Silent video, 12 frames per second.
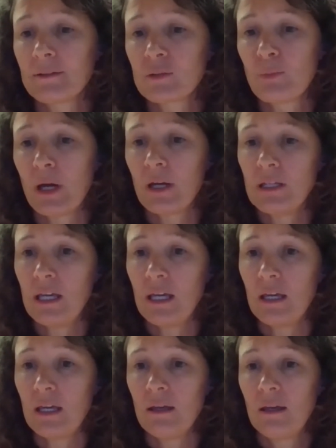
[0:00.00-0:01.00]
per
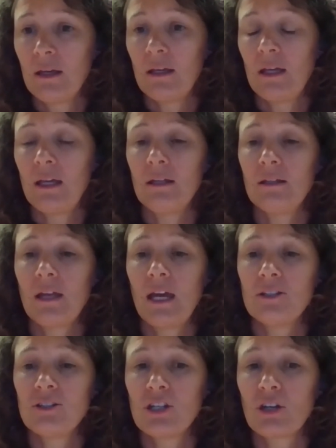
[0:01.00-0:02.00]
year in
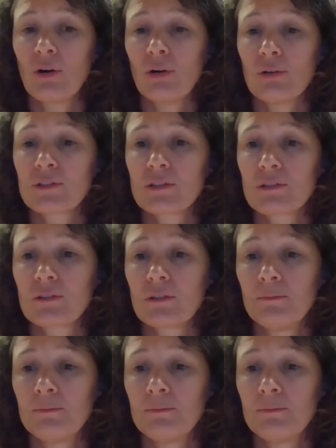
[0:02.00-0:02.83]
energy costs.